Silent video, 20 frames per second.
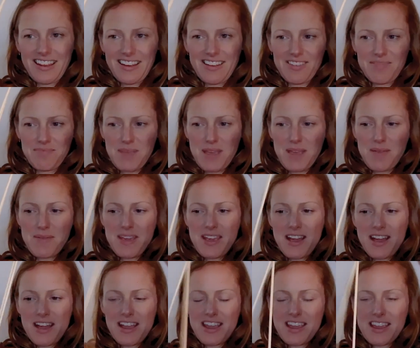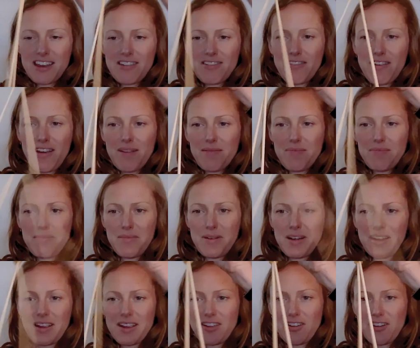maybe I can grab
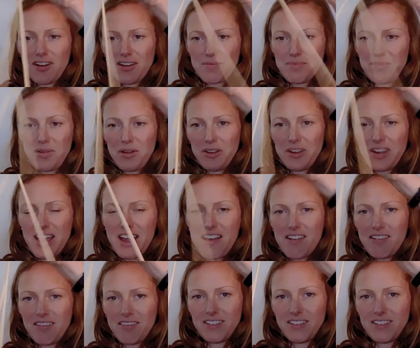my cotton ball now.